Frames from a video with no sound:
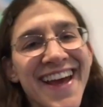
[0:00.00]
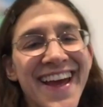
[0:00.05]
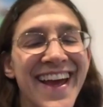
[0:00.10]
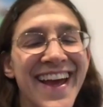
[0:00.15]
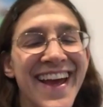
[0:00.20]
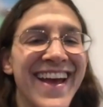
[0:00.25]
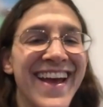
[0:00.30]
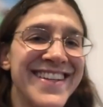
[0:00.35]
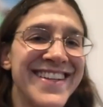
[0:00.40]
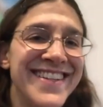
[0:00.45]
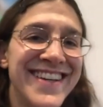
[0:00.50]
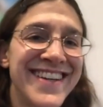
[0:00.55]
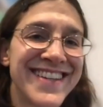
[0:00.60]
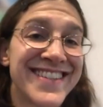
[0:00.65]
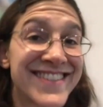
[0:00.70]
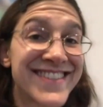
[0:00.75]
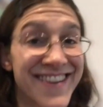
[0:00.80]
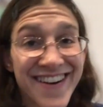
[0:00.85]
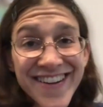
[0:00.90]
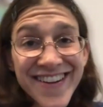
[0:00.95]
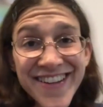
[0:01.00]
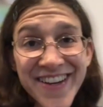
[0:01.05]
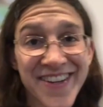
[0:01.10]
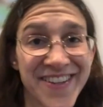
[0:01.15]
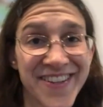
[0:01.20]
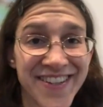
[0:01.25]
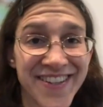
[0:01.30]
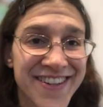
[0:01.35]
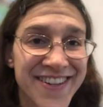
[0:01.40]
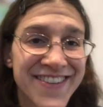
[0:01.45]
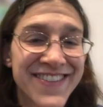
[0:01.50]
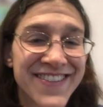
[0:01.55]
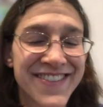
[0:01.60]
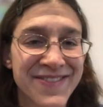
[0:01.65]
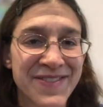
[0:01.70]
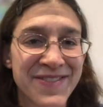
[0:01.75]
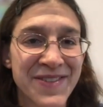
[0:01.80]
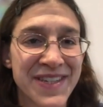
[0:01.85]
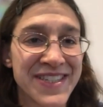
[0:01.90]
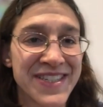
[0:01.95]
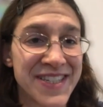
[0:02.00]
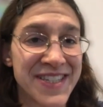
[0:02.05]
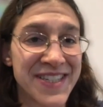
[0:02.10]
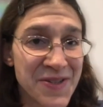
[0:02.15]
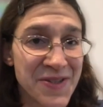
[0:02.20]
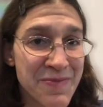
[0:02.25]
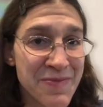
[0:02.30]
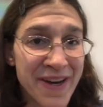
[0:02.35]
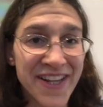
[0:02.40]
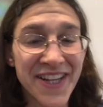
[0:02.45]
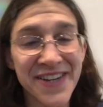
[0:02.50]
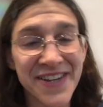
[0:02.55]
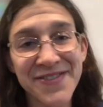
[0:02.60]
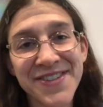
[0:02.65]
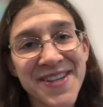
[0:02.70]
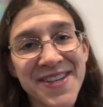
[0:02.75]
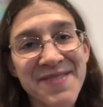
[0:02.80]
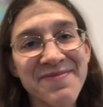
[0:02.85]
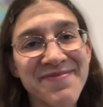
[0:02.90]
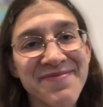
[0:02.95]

and uh, start a life. You know, continue my life with him.